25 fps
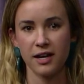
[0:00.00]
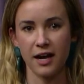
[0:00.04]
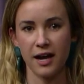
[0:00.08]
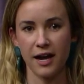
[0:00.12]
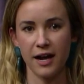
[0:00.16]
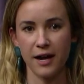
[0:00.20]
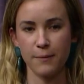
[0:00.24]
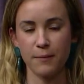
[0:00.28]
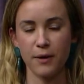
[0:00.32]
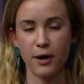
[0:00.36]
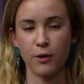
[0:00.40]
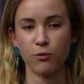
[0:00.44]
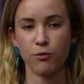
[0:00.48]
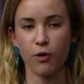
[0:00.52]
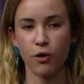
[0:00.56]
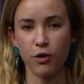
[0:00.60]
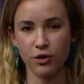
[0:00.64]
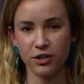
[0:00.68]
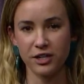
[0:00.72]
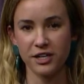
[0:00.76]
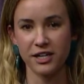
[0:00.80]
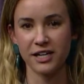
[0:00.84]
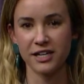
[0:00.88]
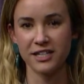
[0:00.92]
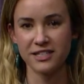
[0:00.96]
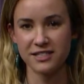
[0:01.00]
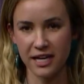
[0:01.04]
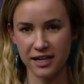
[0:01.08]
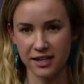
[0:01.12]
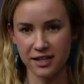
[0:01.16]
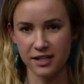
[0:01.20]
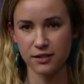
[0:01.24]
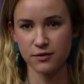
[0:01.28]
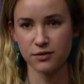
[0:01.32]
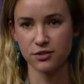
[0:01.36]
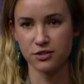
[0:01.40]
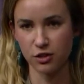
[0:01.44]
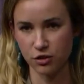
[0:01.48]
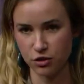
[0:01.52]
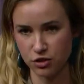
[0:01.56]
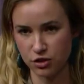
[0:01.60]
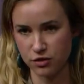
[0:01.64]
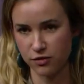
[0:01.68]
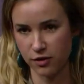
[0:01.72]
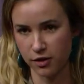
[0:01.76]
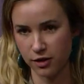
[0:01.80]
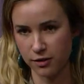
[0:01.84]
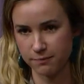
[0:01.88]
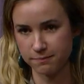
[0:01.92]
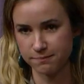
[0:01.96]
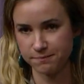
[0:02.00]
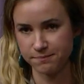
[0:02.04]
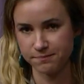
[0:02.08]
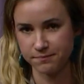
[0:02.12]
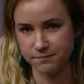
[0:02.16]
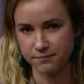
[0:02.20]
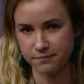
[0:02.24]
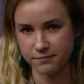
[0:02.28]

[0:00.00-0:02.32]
um, a role in an executive search firm.